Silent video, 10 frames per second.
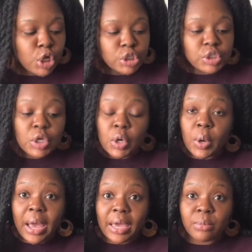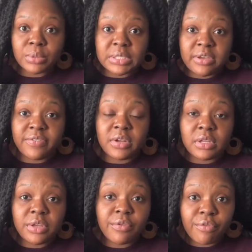So I would
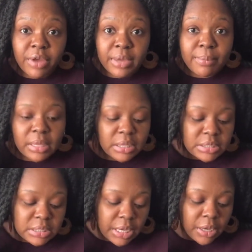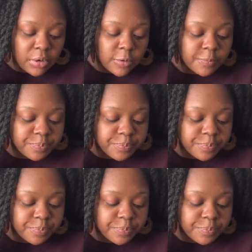definitely recommend this hair